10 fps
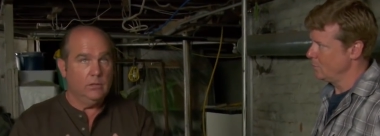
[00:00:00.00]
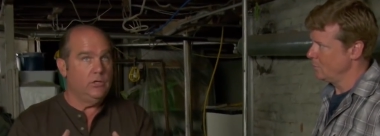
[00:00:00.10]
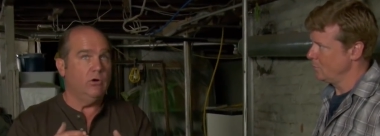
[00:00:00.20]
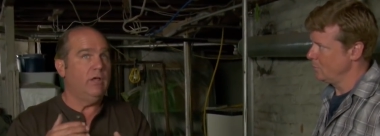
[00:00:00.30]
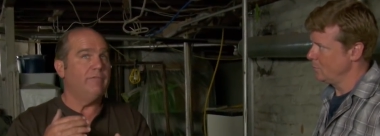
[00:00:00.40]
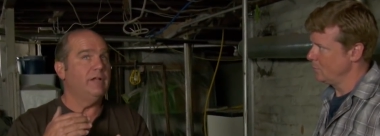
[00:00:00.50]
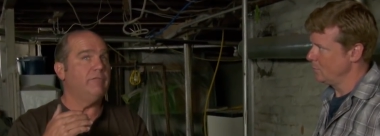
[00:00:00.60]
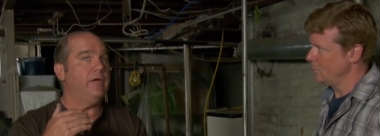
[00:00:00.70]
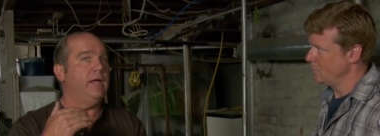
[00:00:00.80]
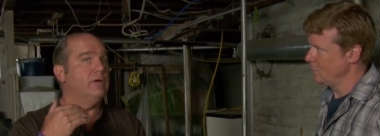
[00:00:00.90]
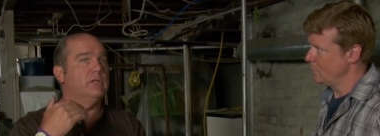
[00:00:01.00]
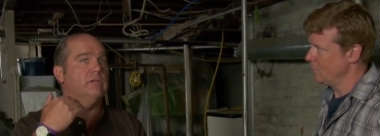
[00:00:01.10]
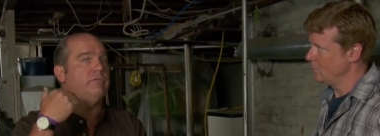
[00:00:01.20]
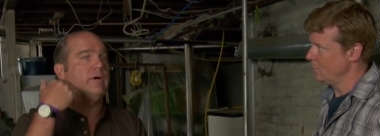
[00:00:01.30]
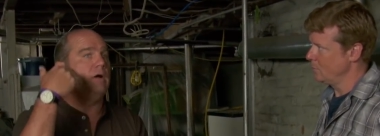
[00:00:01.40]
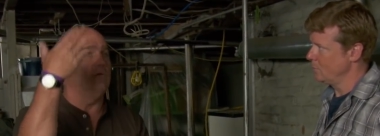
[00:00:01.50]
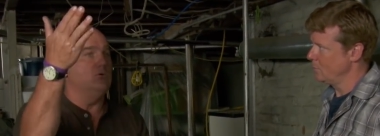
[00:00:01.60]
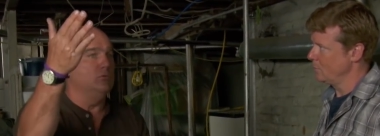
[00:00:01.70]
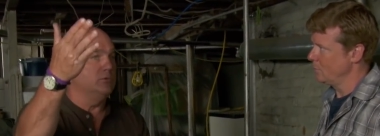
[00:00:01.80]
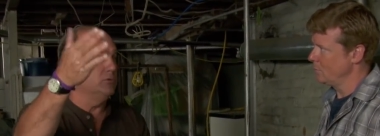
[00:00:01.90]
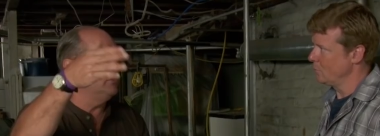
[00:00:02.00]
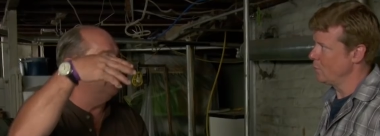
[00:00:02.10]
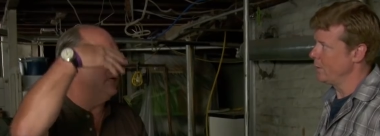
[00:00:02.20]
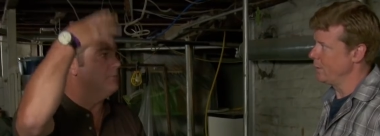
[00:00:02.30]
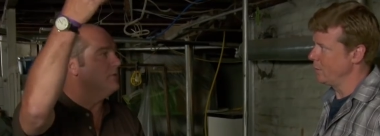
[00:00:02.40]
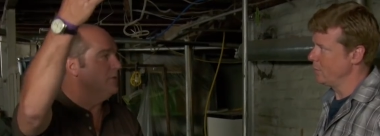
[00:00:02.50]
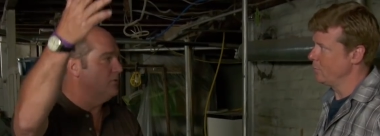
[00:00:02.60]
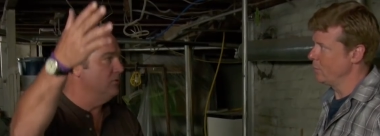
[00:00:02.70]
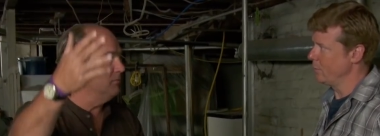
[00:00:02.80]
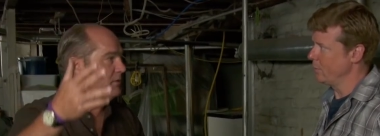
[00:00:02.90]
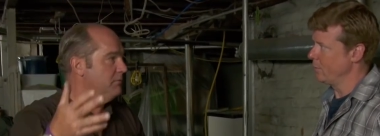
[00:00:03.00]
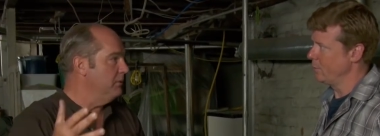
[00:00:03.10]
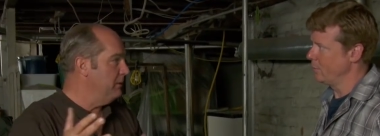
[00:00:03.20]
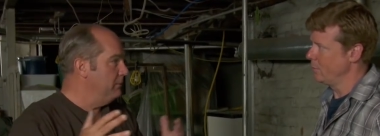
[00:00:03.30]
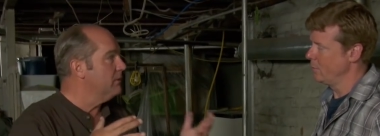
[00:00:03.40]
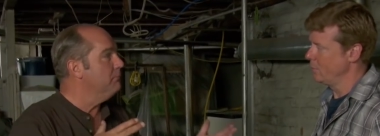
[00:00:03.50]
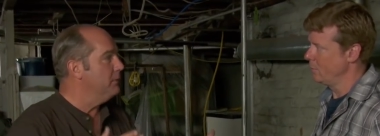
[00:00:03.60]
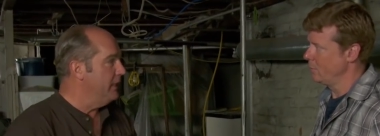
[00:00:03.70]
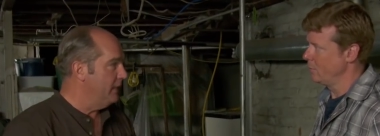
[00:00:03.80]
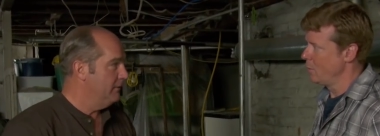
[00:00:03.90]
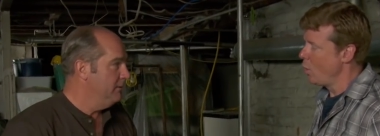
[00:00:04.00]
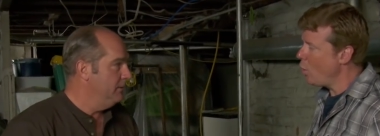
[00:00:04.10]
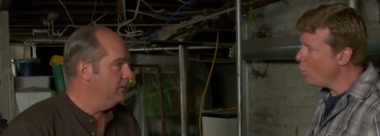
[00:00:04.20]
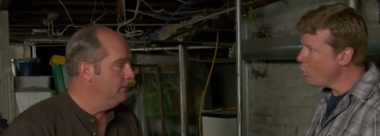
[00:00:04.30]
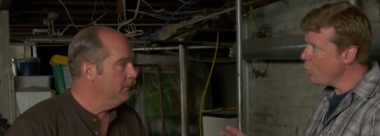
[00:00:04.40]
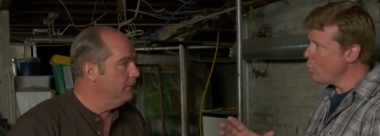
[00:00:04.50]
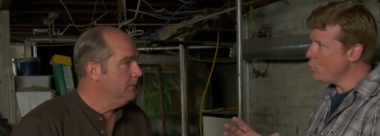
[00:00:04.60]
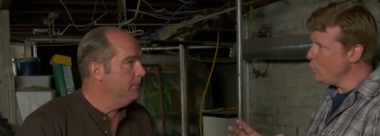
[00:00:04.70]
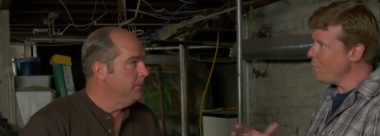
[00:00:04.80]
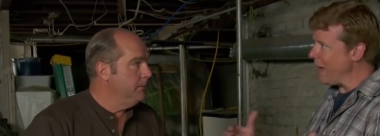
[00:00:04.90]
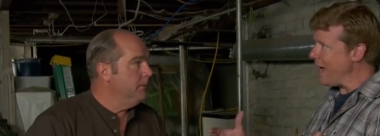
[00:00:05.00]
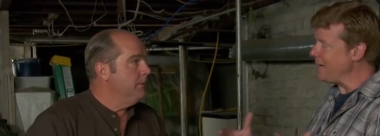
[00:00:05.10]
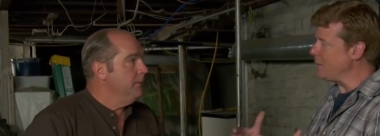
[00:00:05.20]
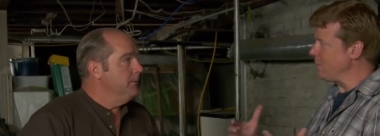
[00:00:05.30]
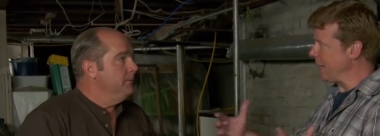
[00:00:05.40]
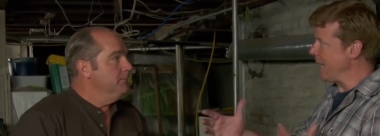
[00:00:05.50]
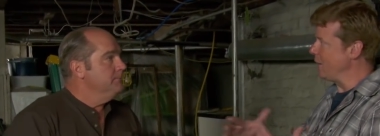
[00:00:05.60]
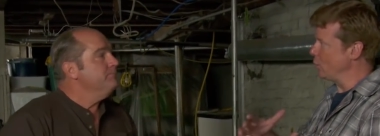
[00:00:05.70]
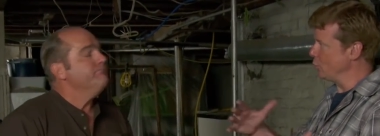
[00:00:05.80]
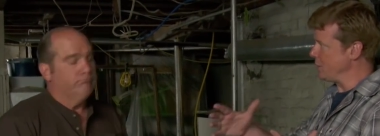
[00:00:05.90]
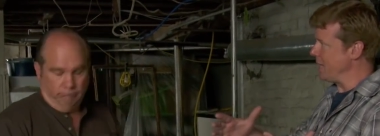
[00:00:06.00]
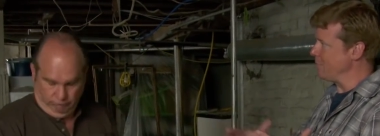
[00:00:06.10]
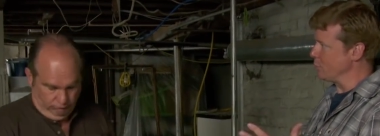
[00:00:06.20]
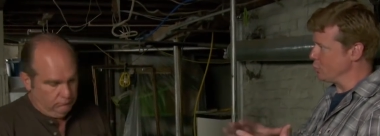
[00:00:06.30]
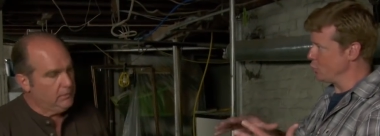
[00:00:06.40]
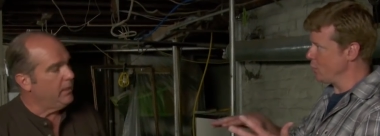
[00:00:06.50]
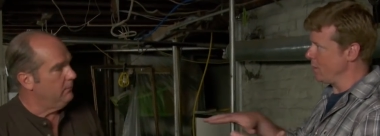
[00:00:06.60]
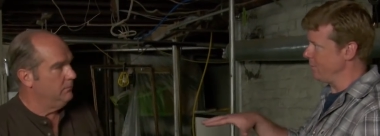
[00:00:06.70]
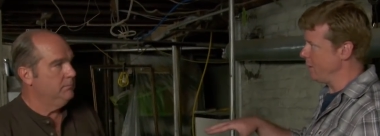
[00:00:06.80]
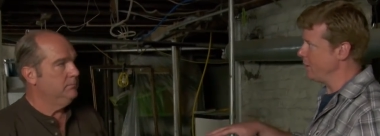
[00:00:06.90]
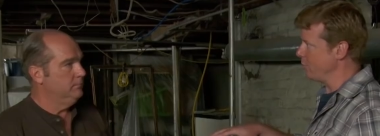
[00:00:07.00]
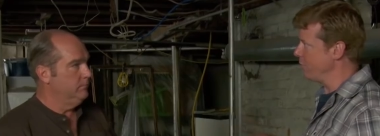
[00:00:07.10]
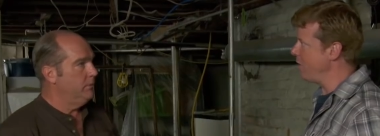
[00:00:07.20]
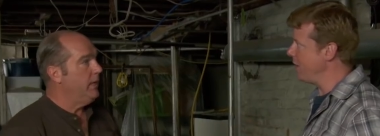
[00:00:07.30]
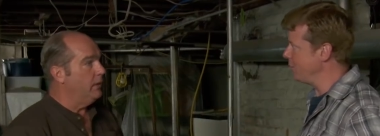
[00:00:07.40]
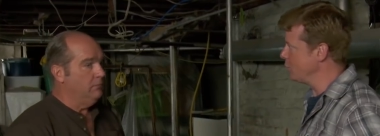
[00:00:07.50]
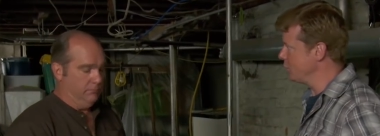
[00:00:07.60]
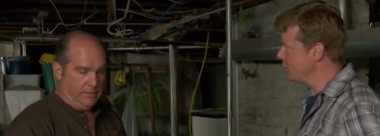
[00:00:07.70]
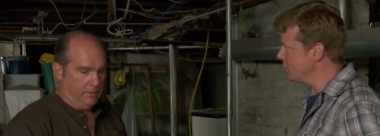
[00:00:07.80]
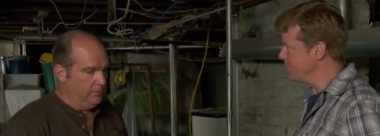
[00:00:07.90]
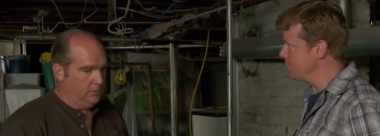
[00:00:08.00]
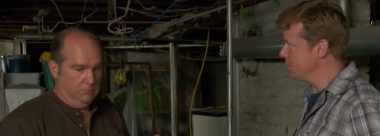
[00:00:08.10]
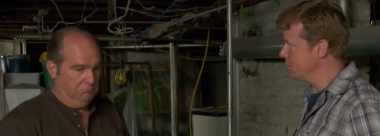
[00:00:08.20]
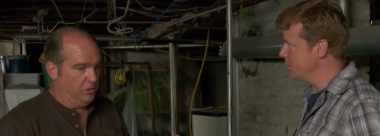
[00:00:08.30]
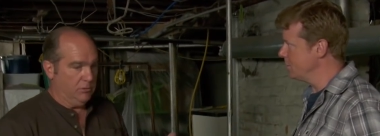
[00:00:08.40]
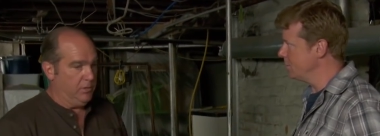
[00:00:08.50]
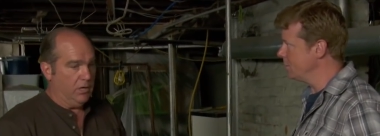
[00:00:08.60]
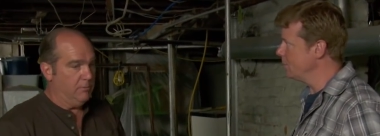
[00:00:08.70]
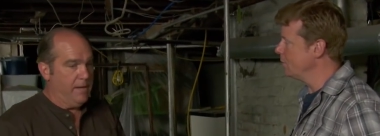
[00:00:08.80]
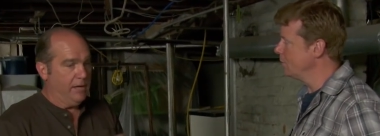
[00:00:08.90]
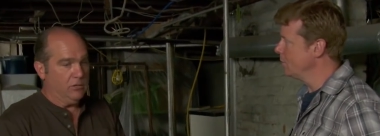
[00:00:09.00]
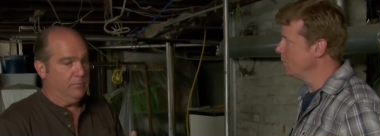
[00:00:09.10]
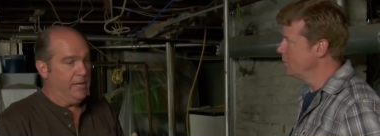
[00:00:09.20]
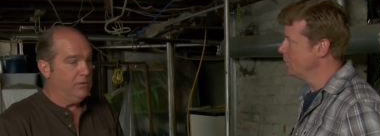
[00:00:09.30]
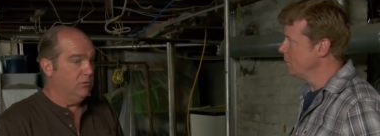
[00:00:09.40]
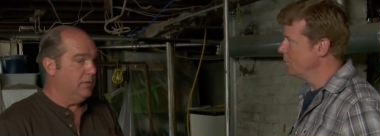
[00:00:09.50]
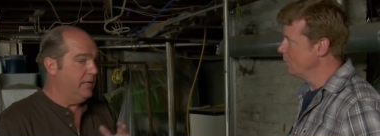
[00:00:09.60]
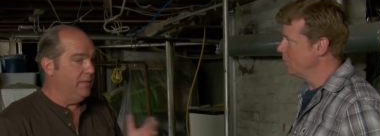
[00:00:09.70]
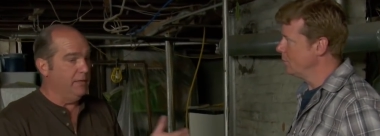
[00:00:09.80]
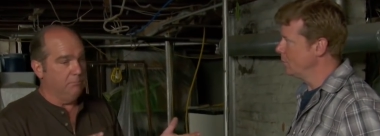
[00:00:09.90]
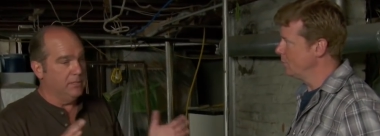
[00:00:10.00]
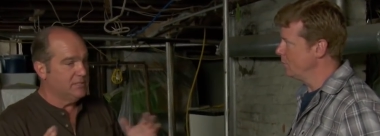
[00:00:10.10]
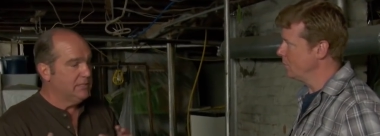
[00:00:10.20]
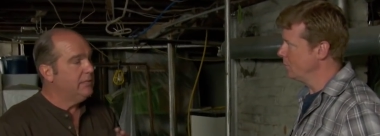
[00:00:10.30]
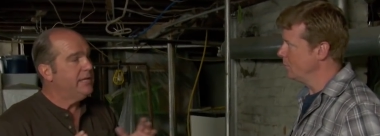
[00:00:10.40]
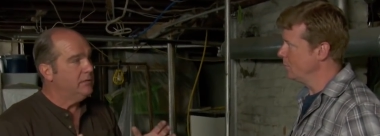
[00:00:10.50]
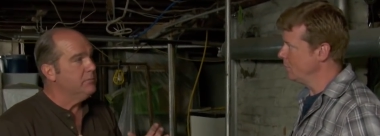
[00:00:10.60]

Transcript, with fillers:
Speaker 1: you don't have enough air to the far rooms or to right. the upstairs rooms, right, right. And, and, people complain. Although
Speaker 2: you've added mechanical dampers to try to kind of refine yeah, those systems. Yeah.
Speaker 1: It could be automatic or manual, and then but it's still hit